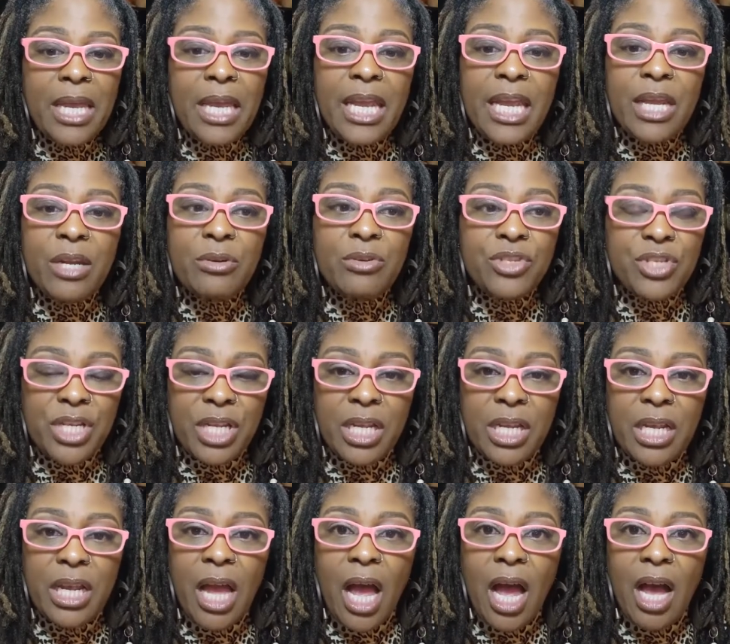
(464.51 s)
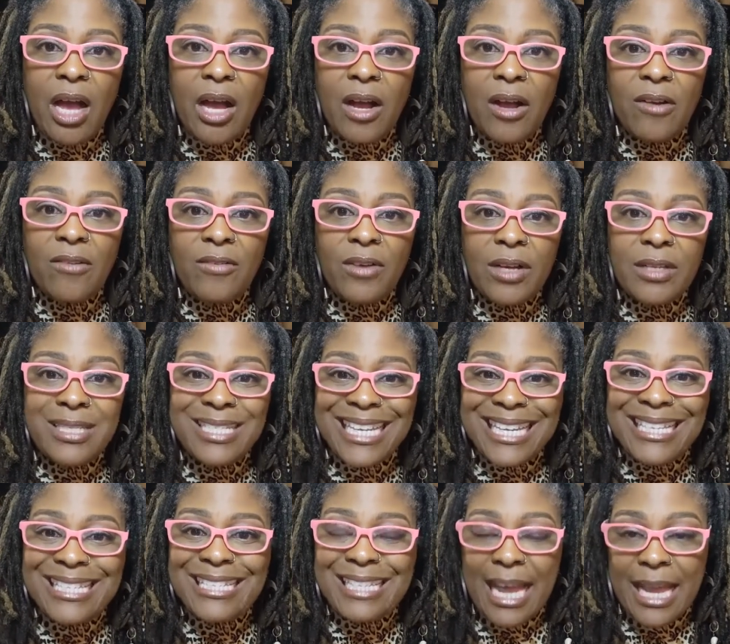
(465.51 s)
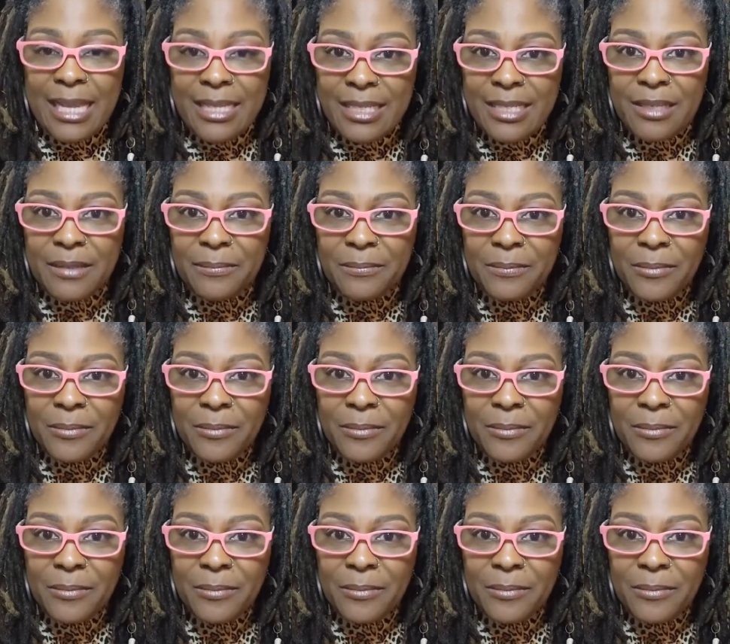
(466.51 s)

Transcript: energy of success